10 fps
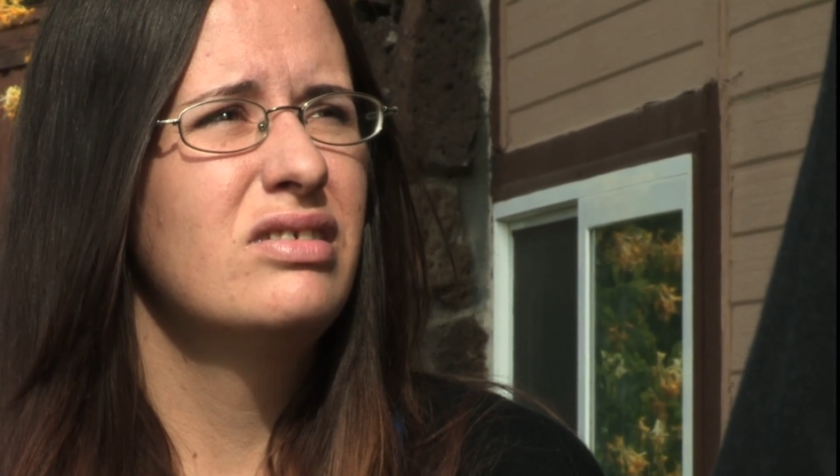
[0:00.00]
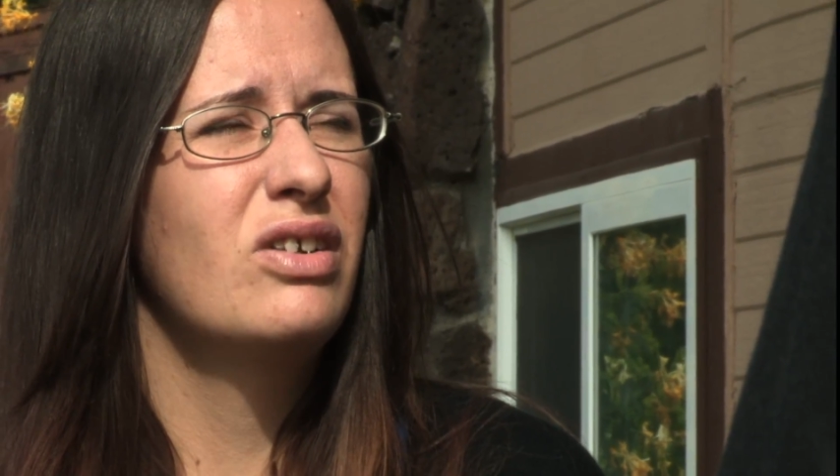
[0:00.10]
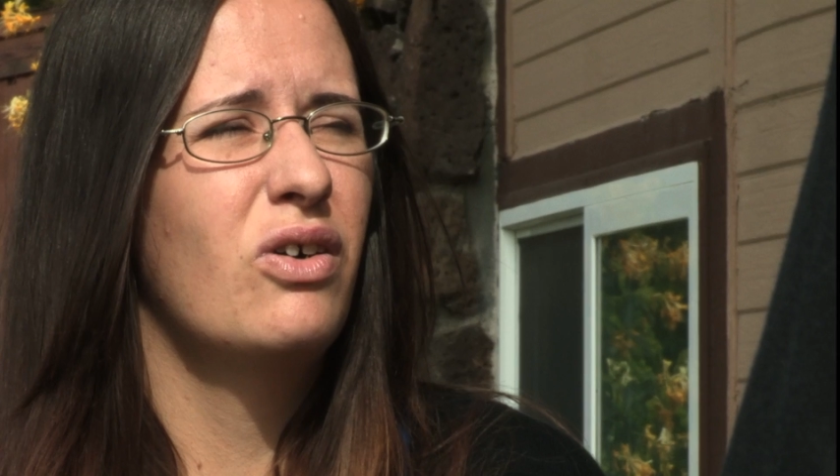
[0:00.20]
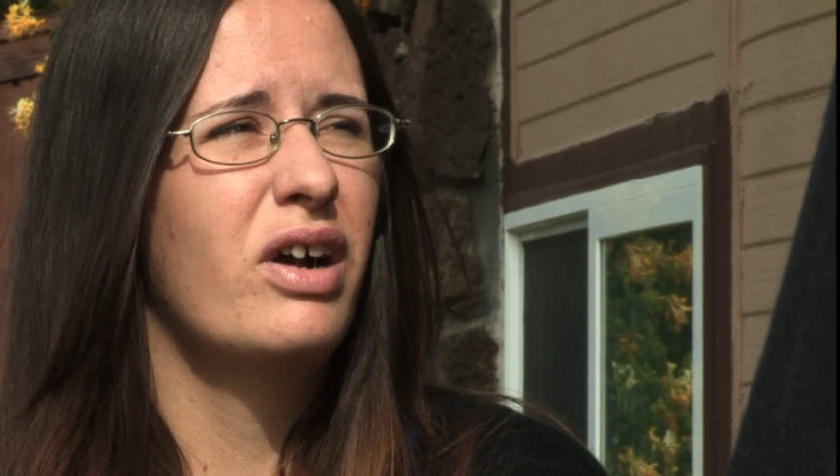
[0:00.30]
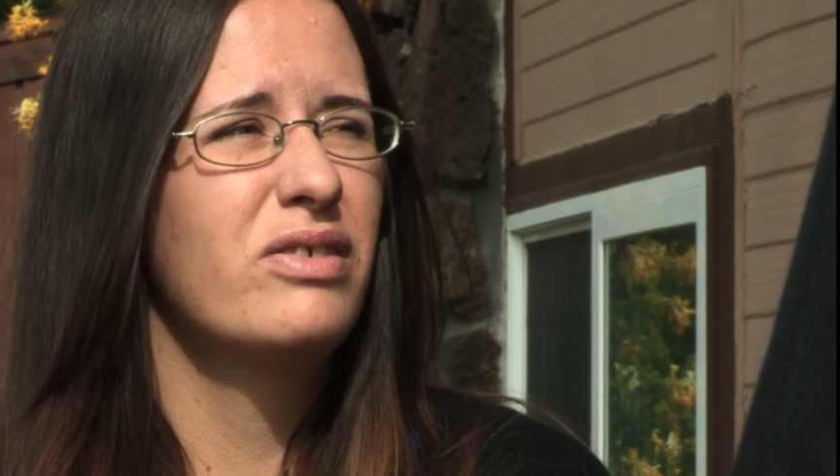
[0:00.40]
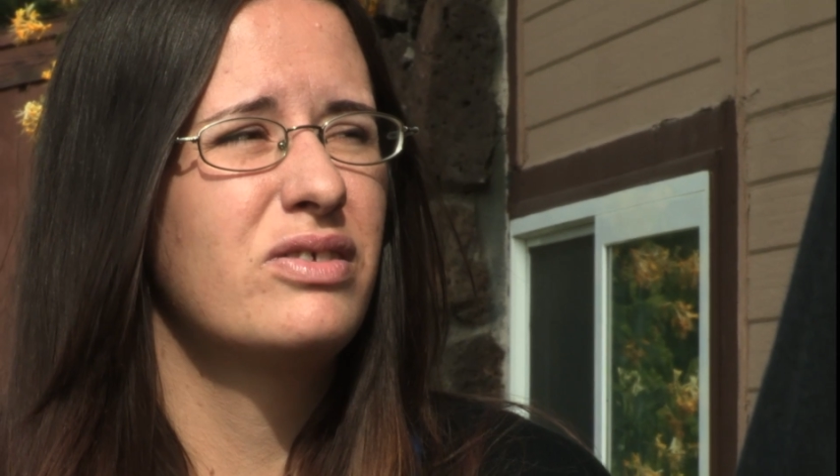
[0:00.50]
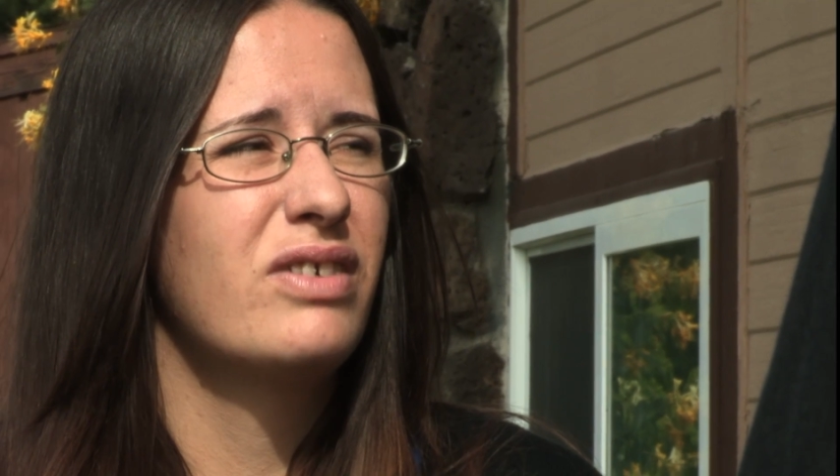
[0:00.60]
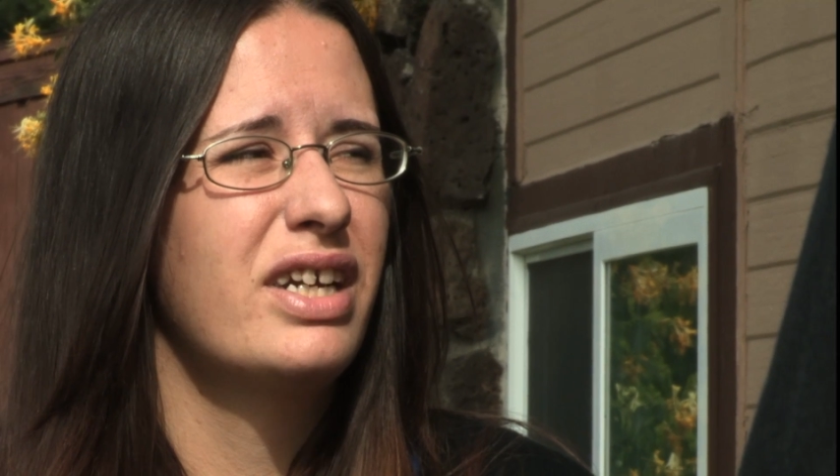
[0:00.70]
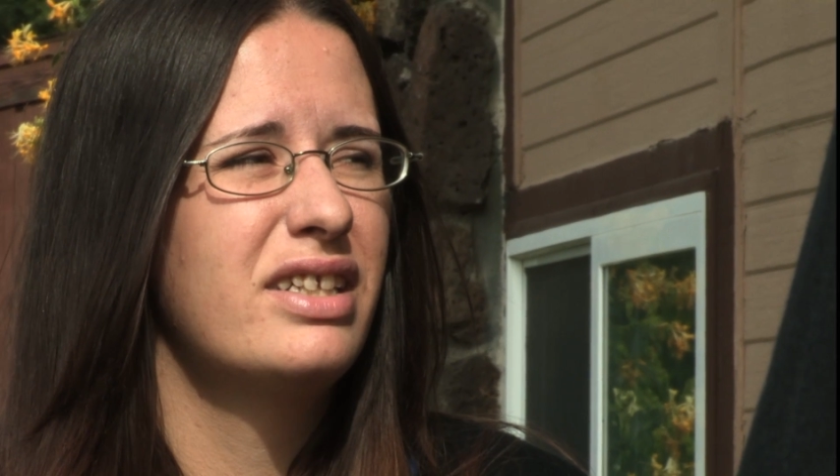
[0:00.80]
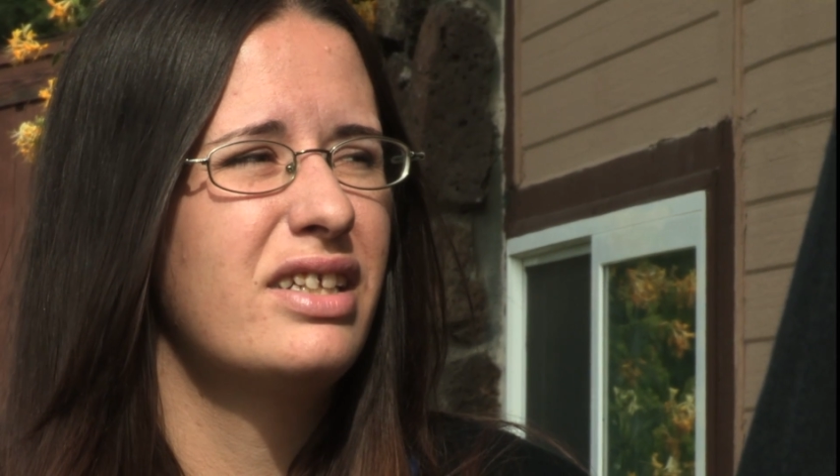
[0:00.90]
To know I was
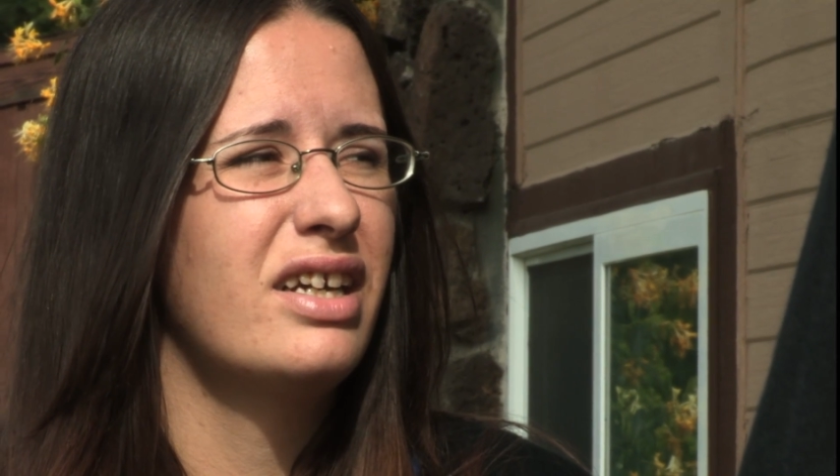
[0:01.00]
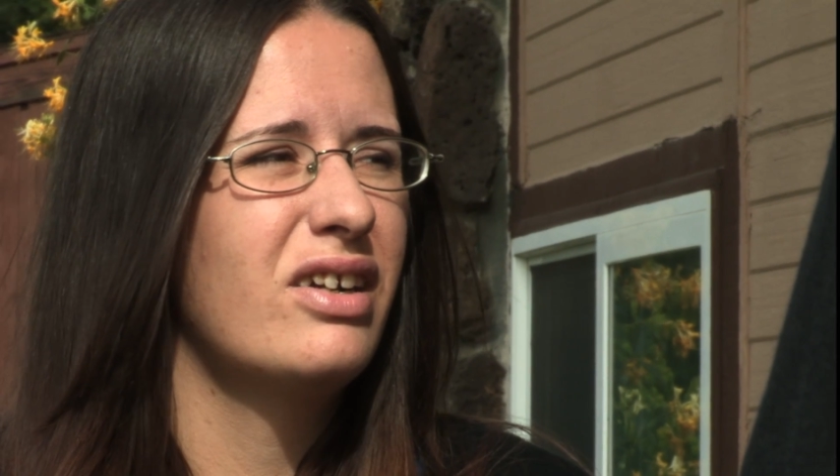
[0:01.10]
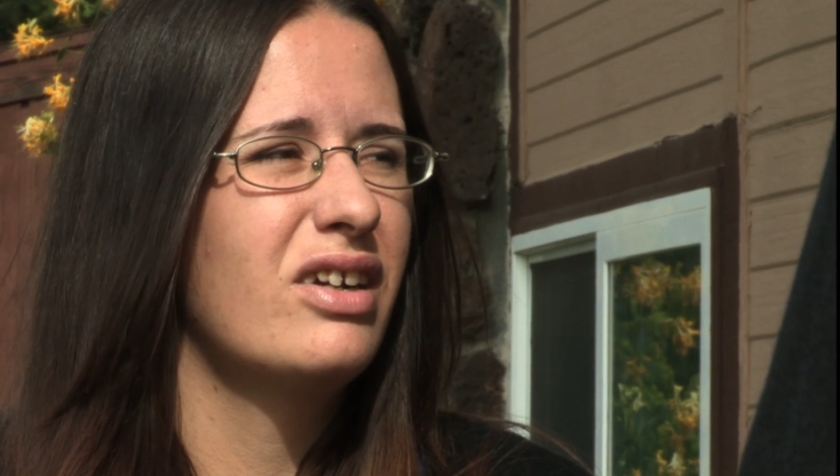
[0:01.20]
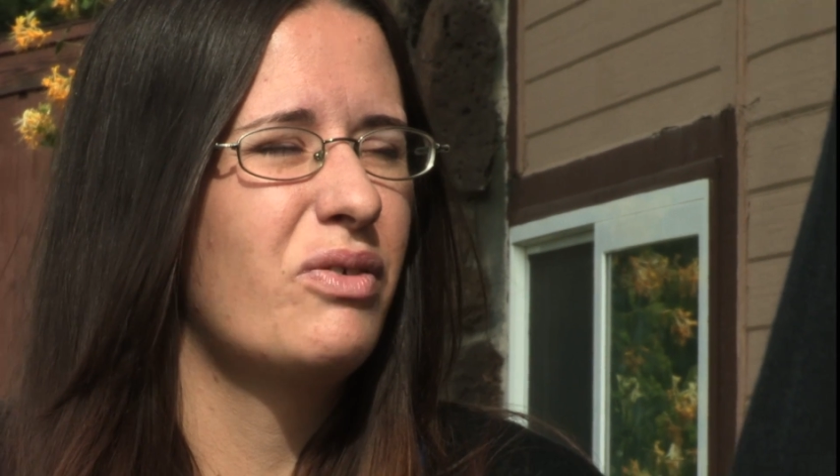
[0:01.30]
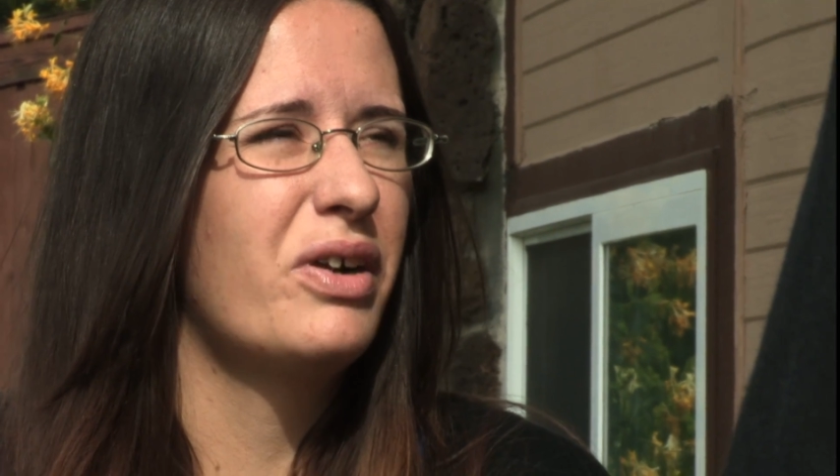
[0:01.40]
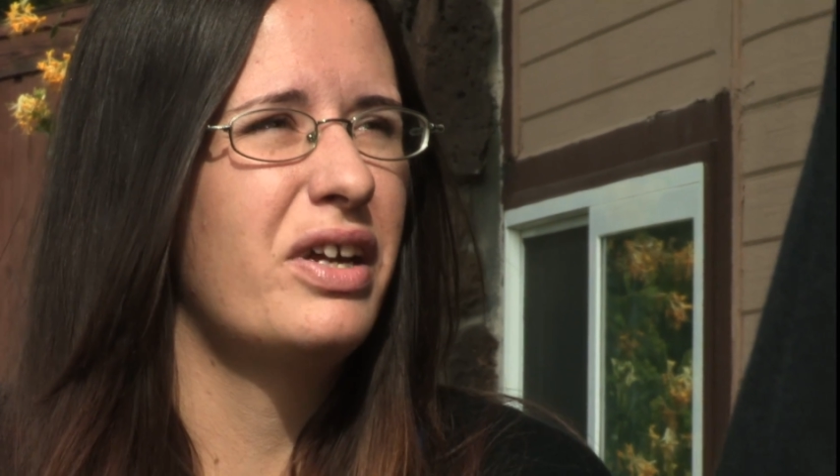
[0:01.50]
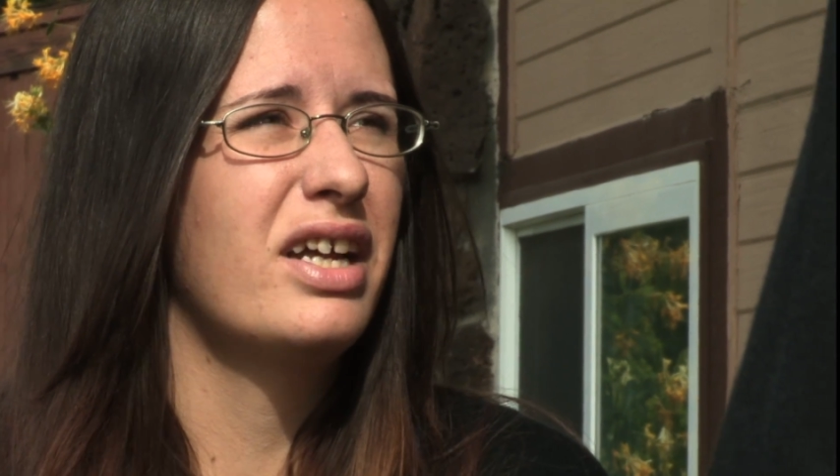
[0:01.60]
right there where